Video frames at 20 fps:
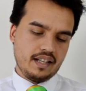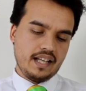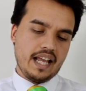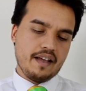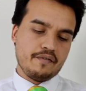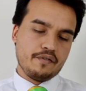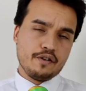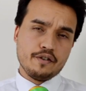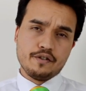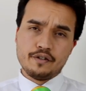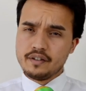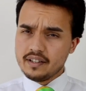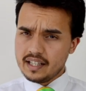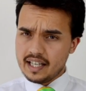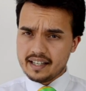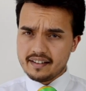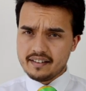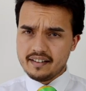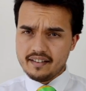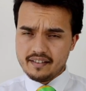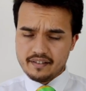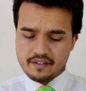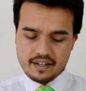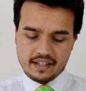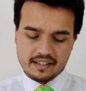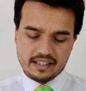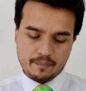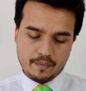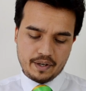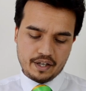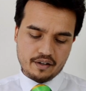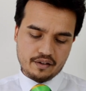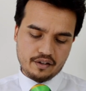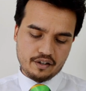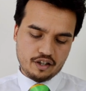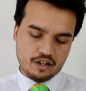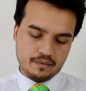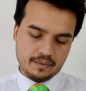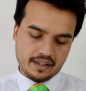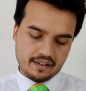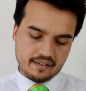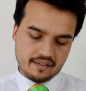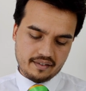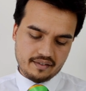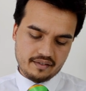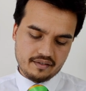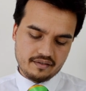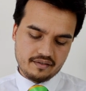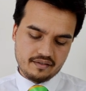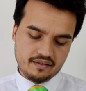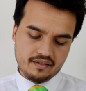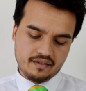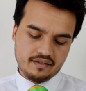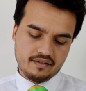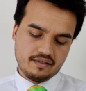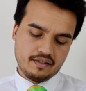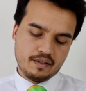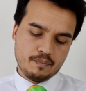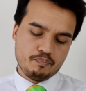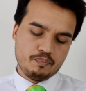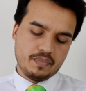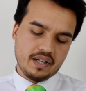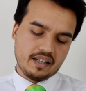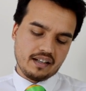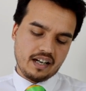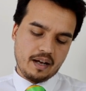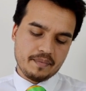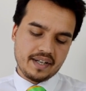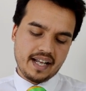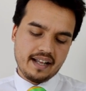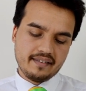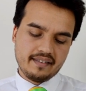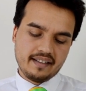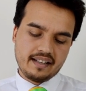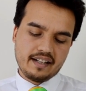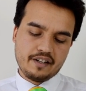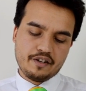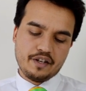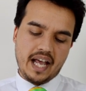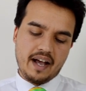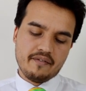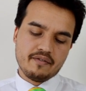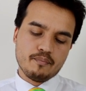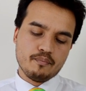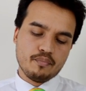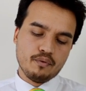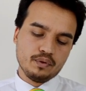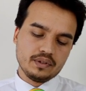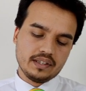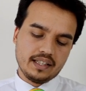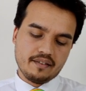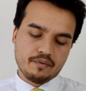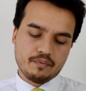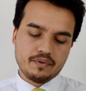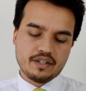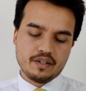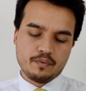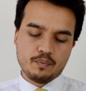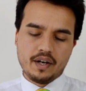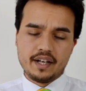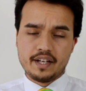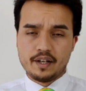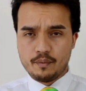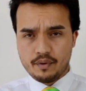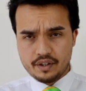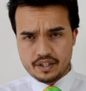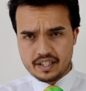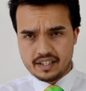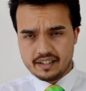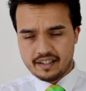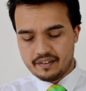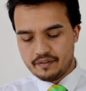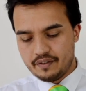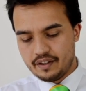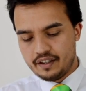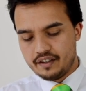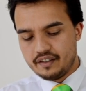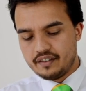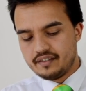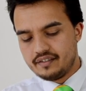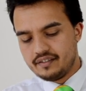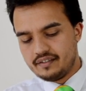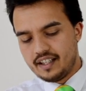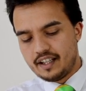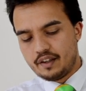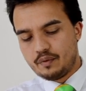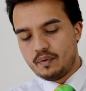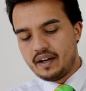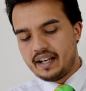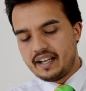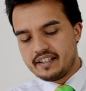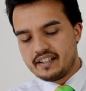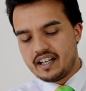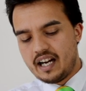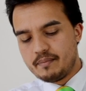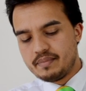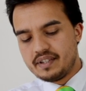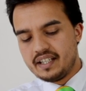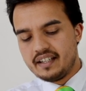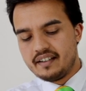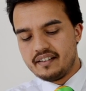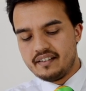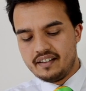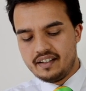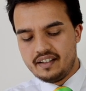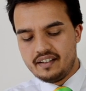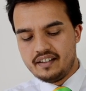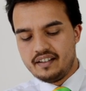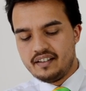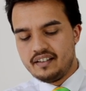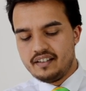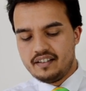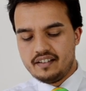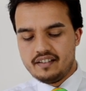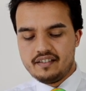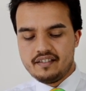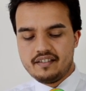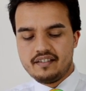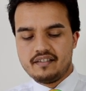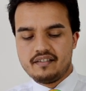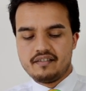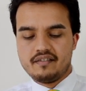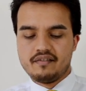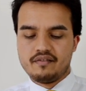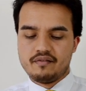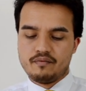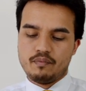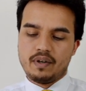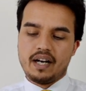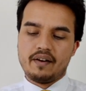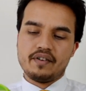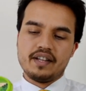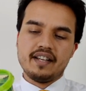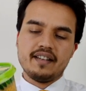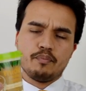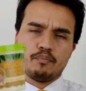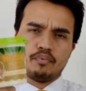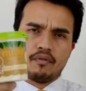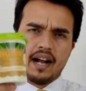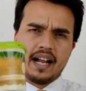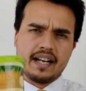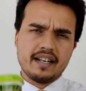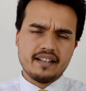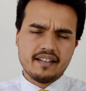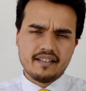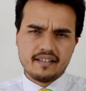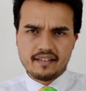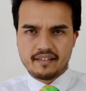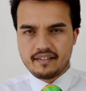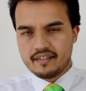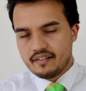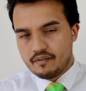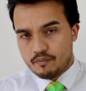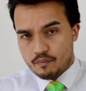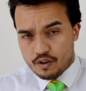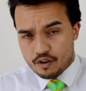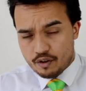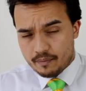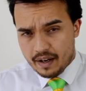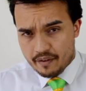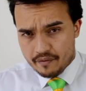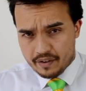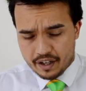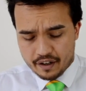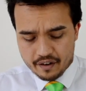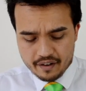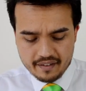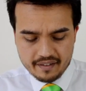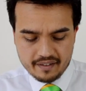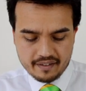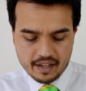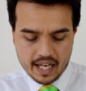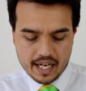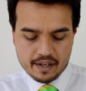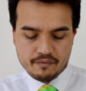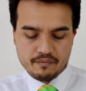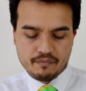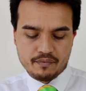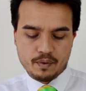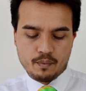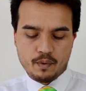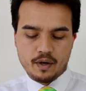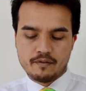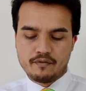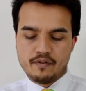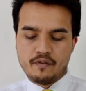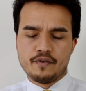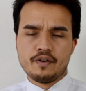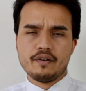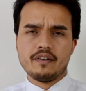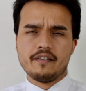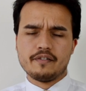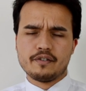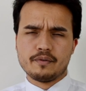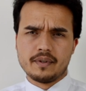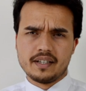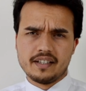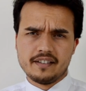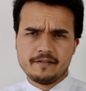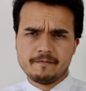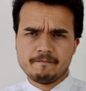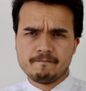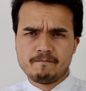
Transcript: If you do like this, you can let me know in the comments. But I'm guessing you haven't bought this, which is why you're watching this video. That's why you typed in whatever this brand is with all my videos and the word review afterward.